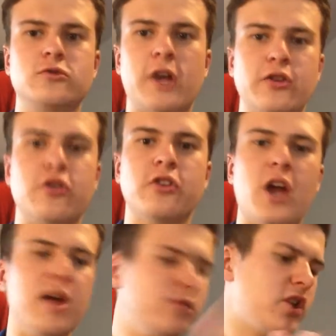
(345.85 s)
Right, so the
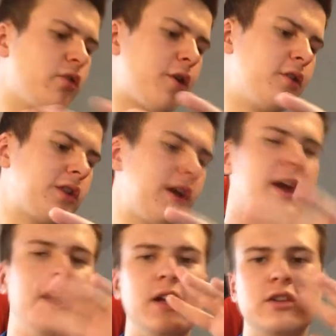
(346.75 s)
time is now
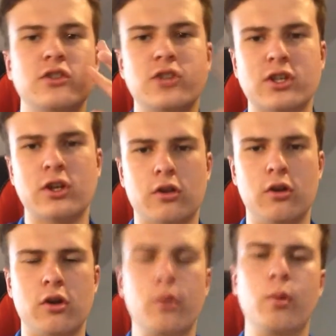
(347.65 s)
currently 6
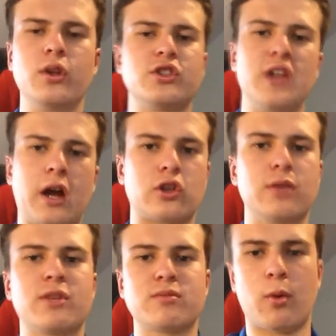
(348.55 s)
o'clock. Well, it's now
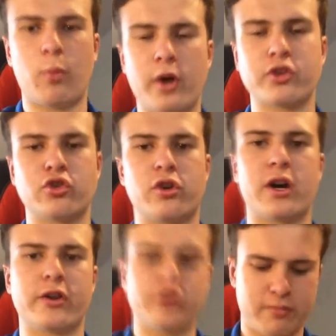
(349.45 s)
actually because my watch is
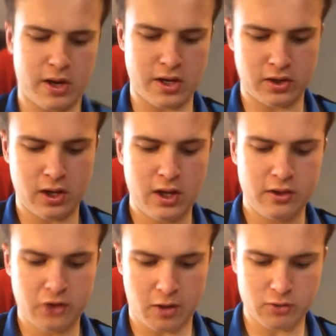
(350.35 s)
wrong, I just might.
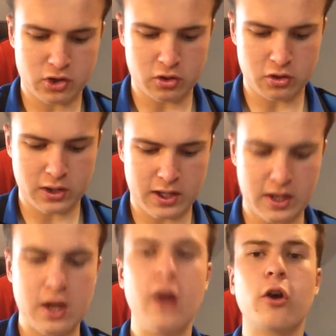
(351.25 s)
Time is currently
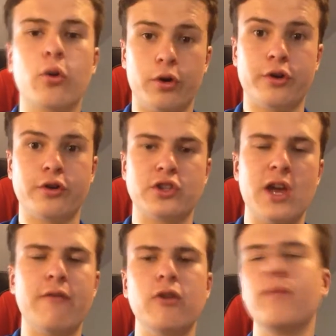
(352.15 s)

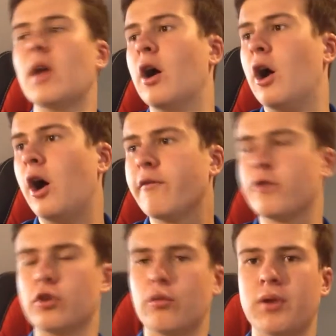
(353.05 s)
6:45. I've
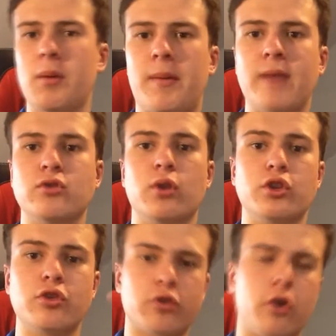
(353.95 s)
got to go and play my pipes now. I
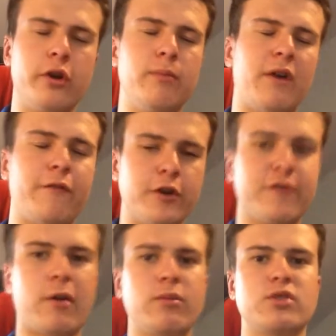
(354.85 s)
just recorded my
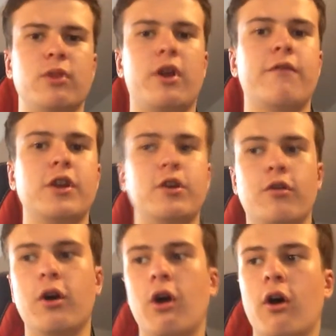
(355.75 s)
first farming simulator video